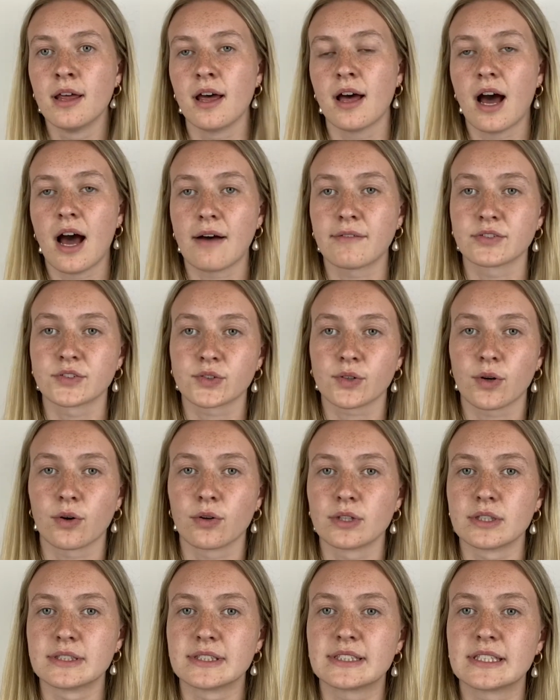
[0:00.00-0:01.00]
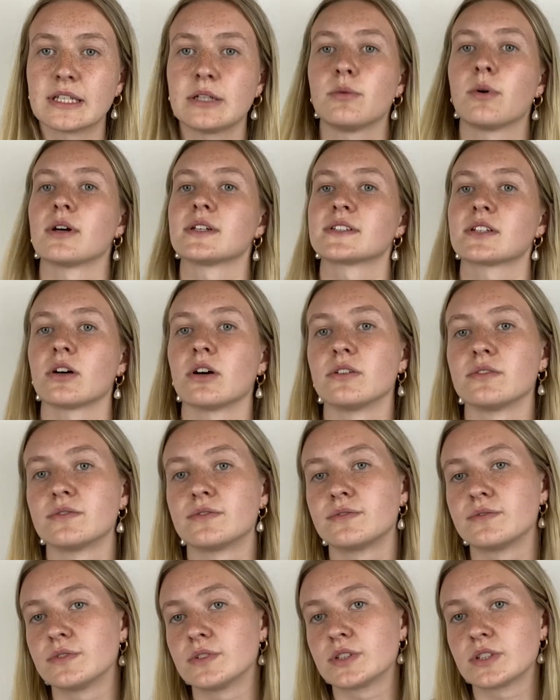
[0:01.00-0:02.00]
have a scroll and see what sort of
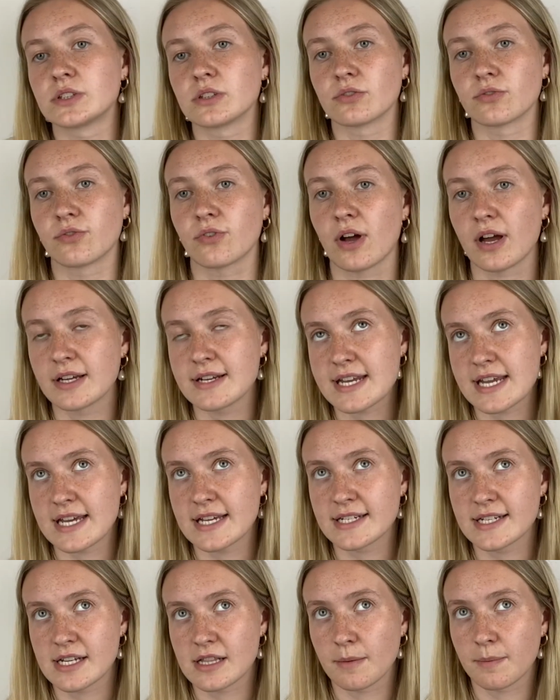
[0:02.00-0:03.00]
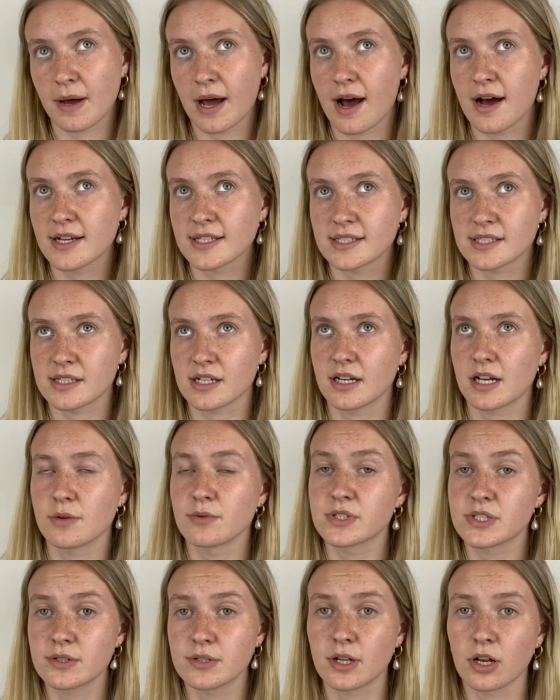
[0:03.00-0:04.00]
stuff I did in the past. And I
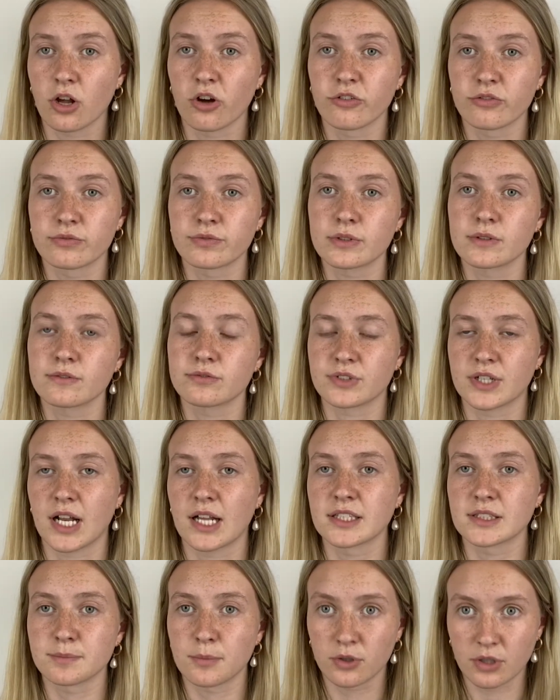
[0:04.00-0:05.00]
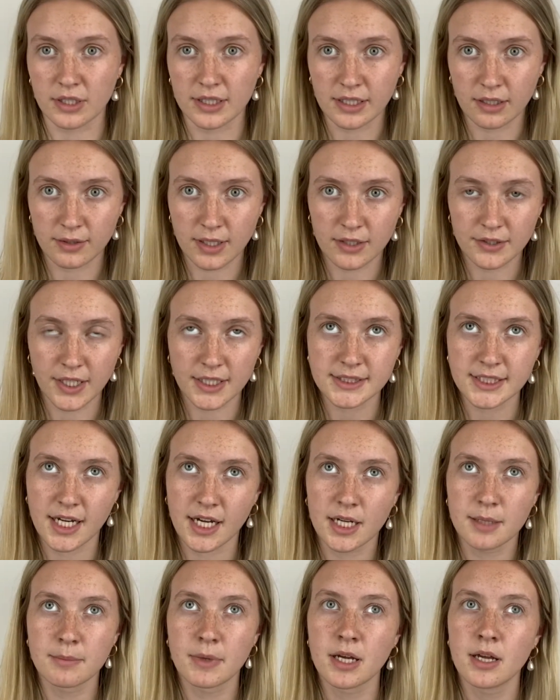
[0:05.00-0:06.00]
was doing a lot of freelance modelling around that
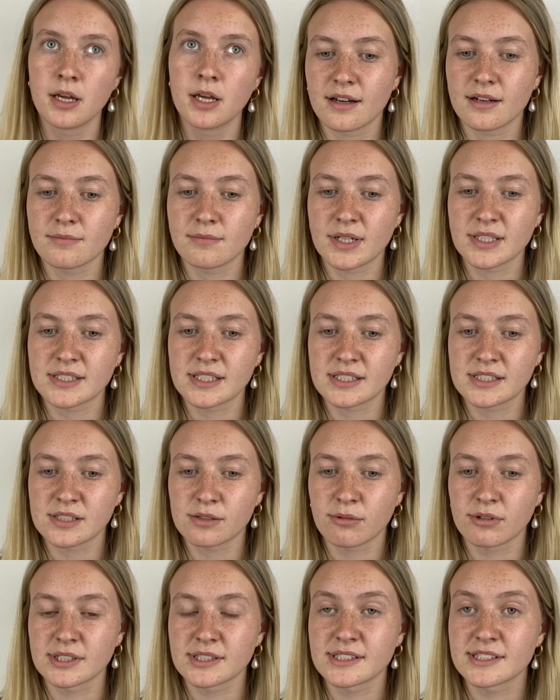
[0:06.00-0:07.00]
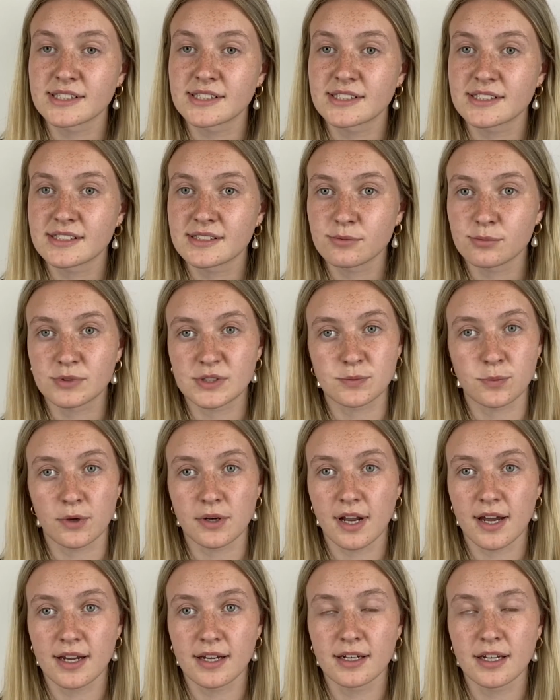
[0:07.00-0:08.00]
time. My sister this one
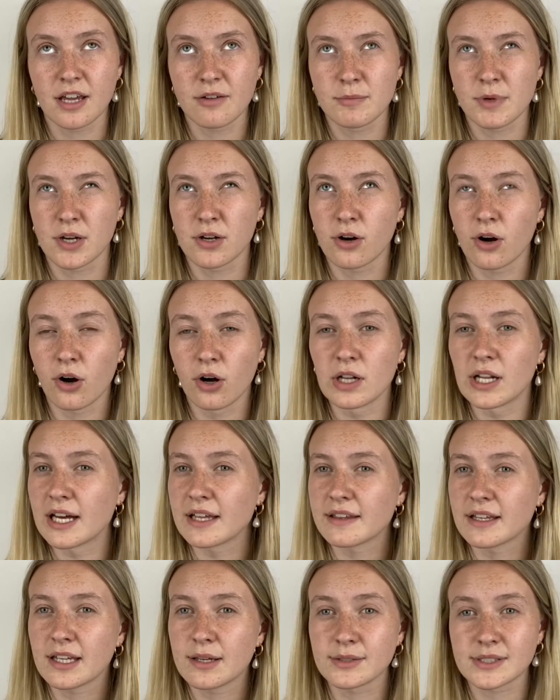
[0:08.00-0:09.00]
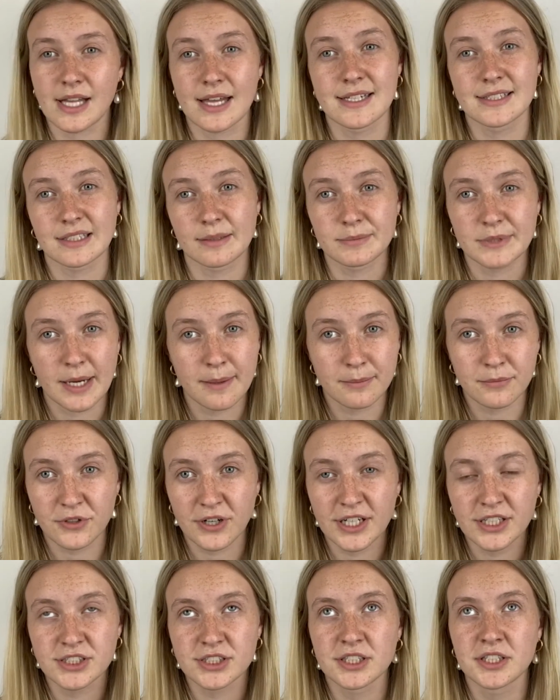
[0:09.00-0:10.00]
night gave me a call, I think it was late
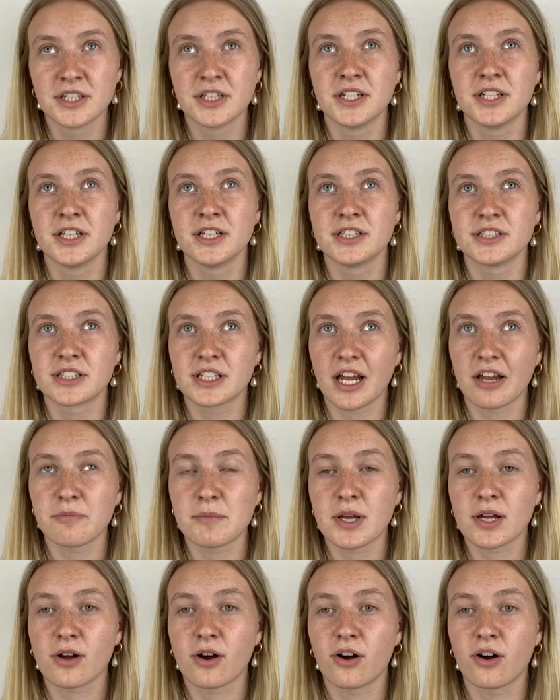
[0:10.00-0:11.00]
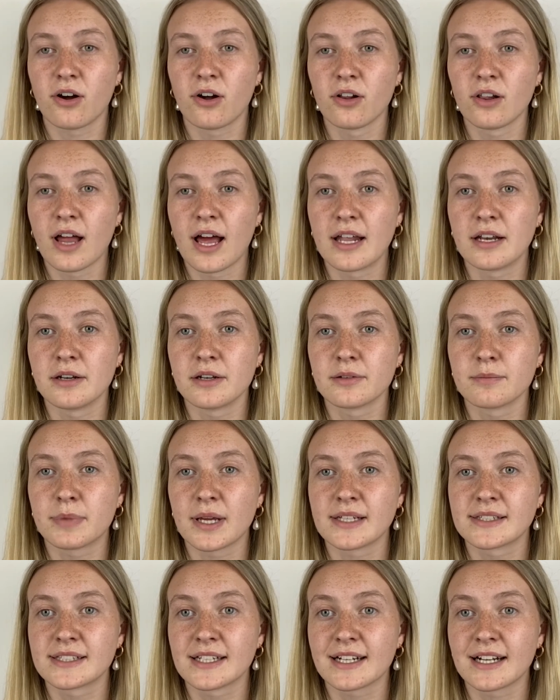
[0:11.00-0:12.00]
September-ish. She gave me a call and
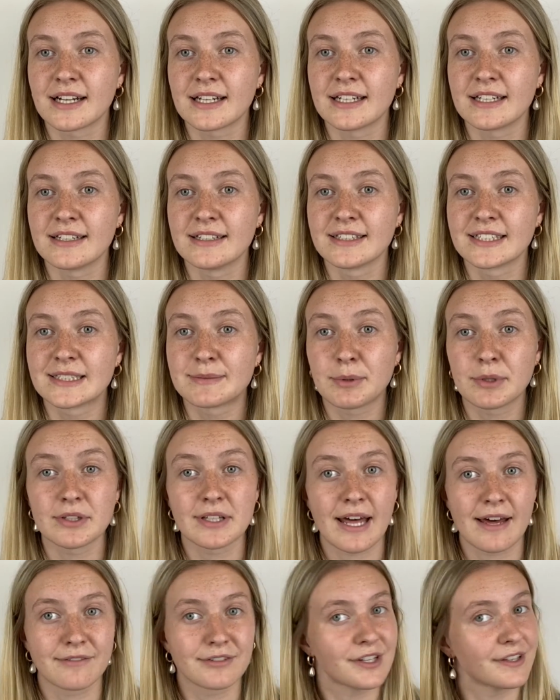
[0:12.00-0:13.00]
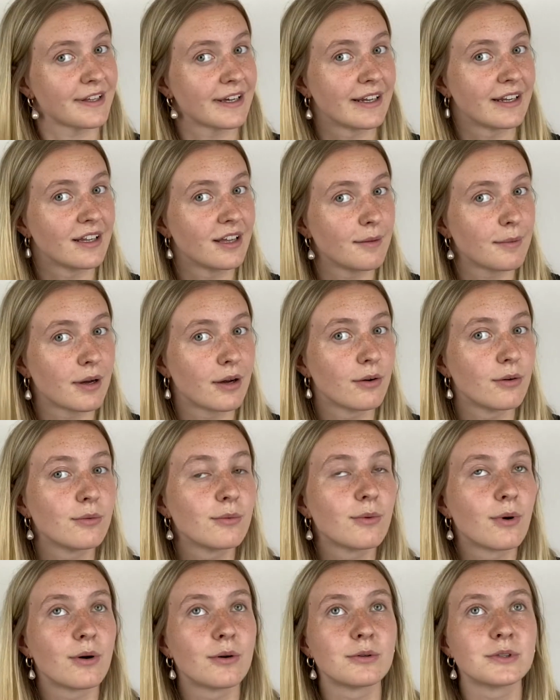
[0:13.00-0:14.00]
basically spilled everything about
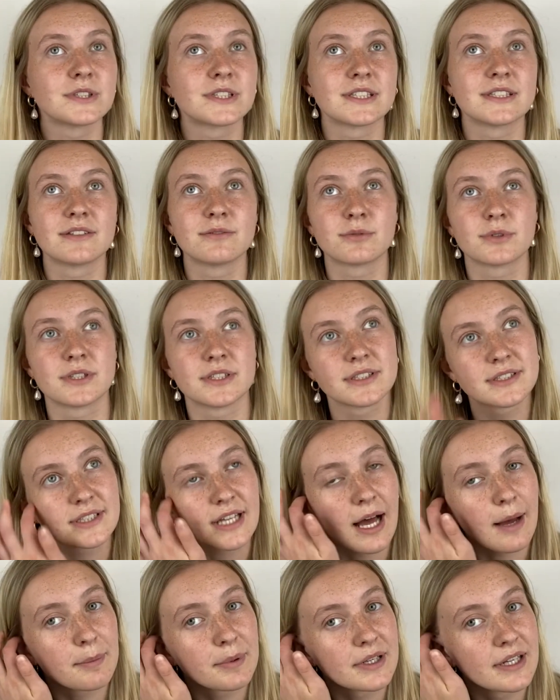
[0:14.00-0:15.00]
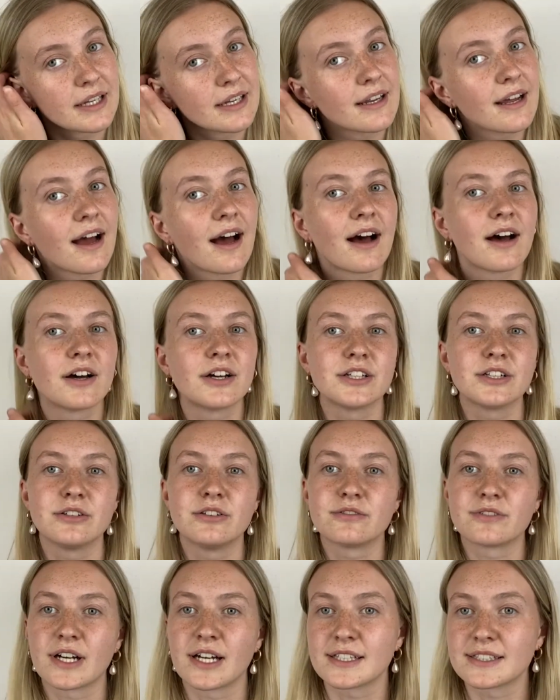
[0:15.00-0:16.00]
what was happening at her
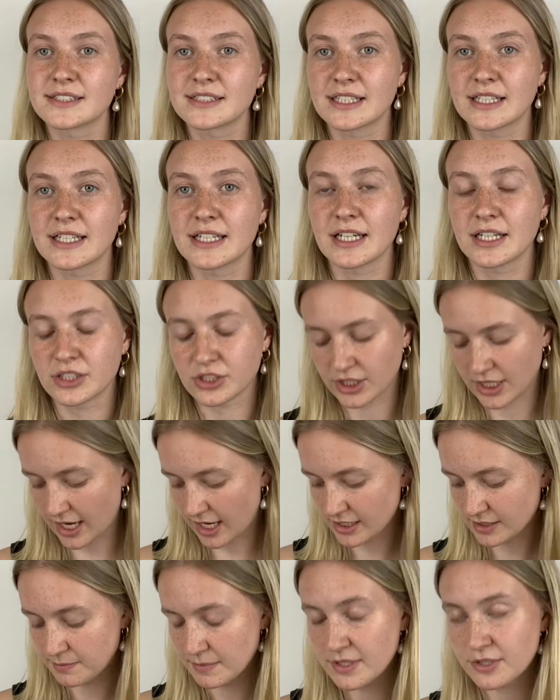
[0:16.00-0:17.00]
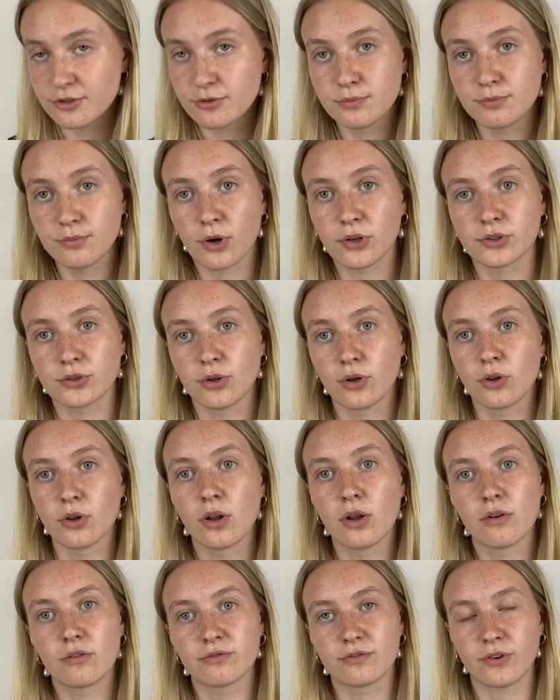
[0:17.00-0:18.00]
university, and she asked me to
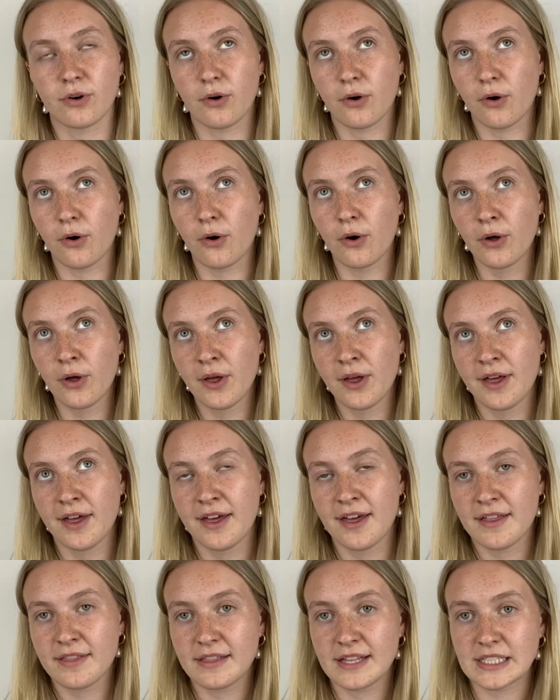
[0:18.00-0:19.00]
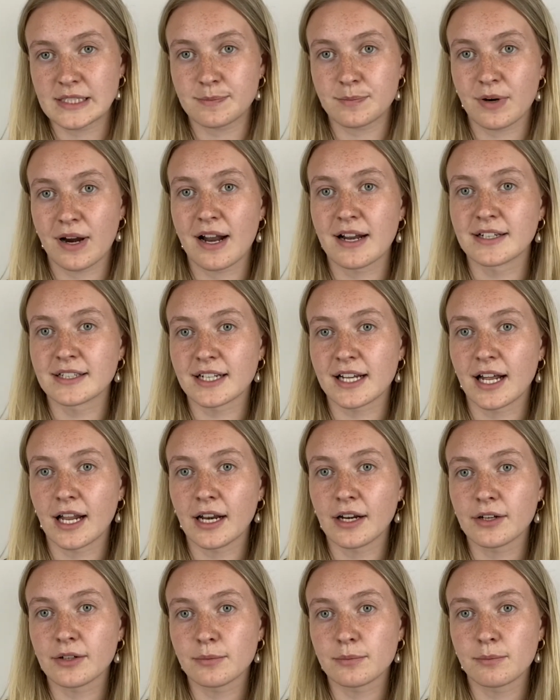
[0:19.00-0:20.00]
model for this brand
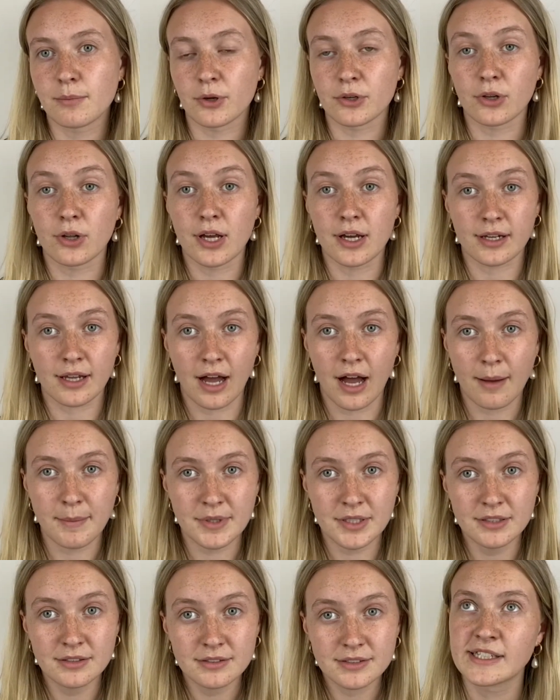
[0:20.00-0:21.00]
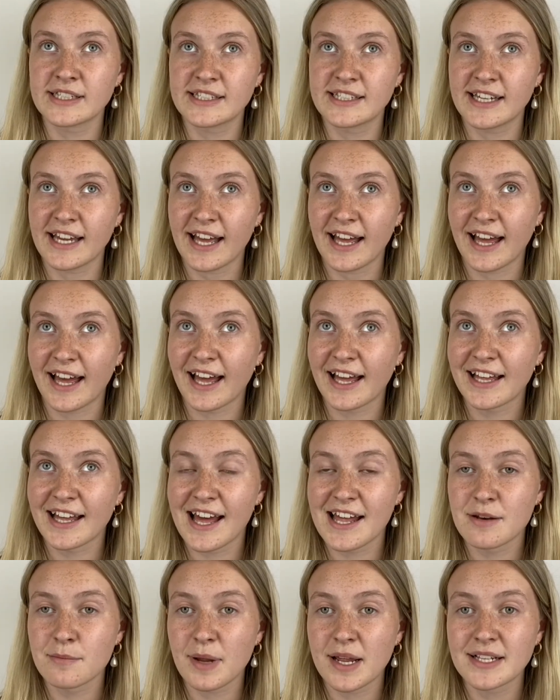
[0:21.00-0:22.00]
and model her garment. Yeah,
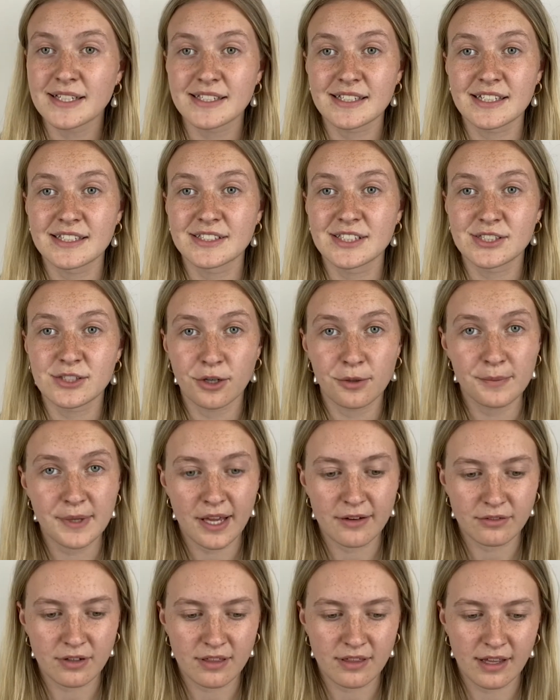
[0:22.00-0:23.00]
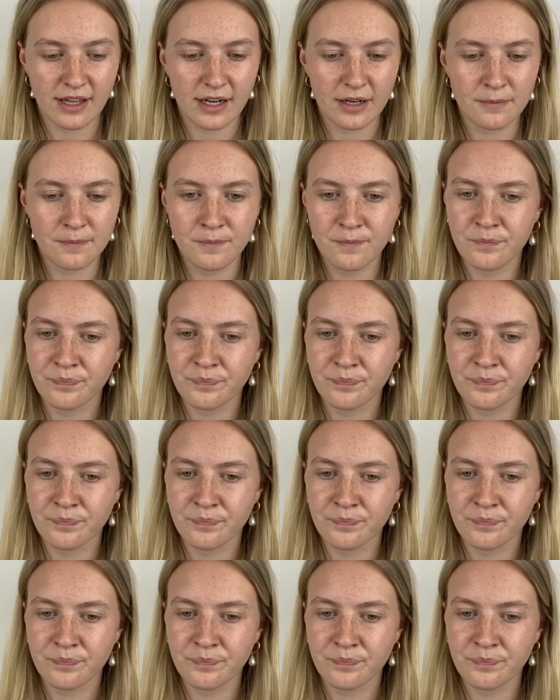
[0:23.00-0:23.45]
and basically she told me everything.